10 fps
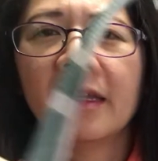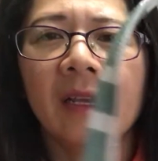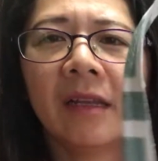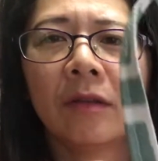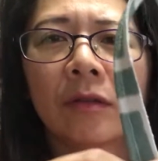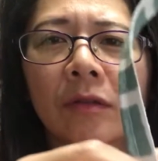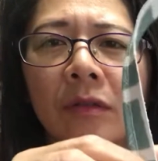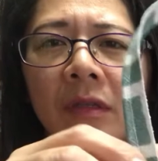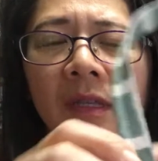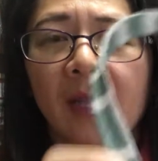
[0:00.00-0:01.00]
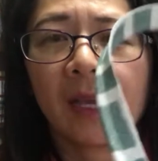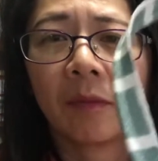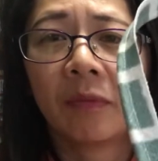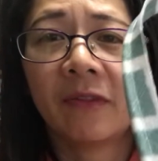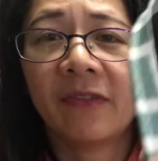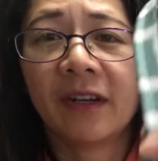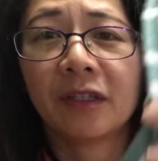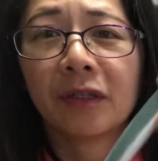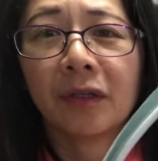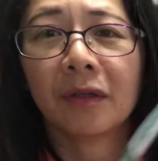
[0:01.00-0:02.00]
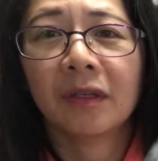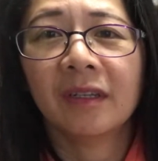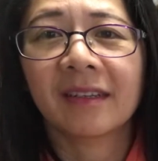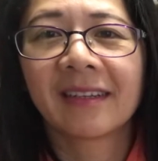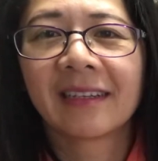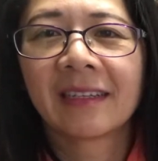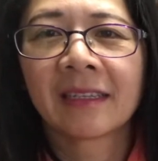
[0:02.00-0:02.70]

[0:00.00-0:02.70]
It looks like a professional look.